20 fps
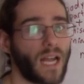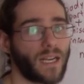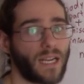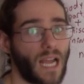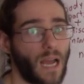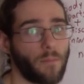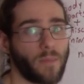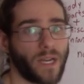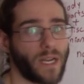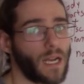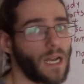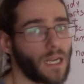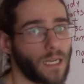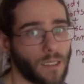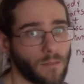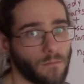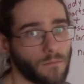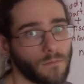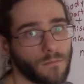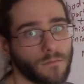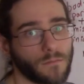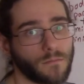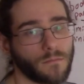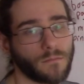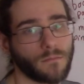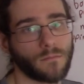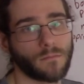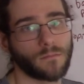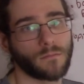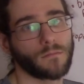An camera akam,
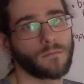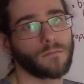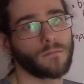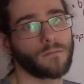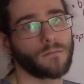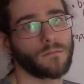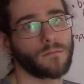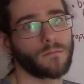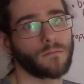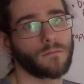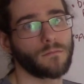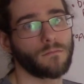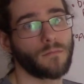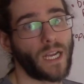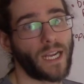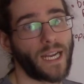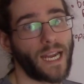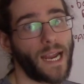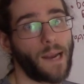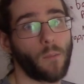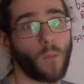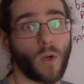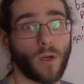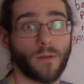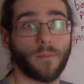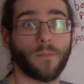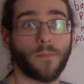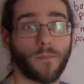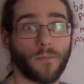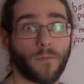my
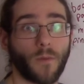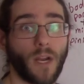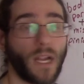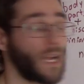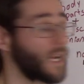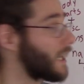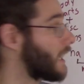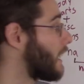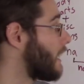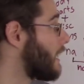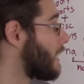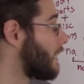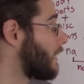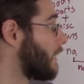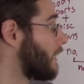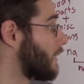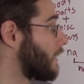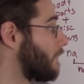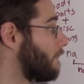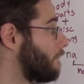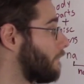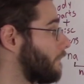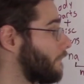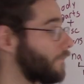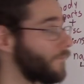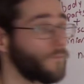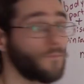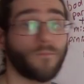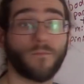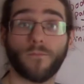camera, right? An kar akam.
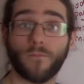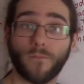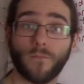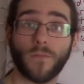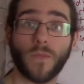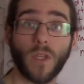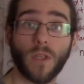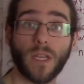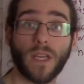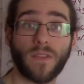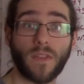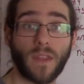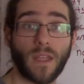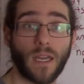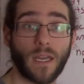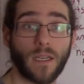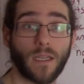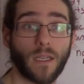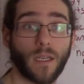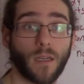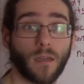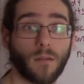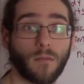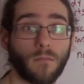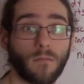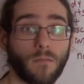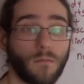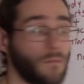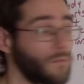You get the idea.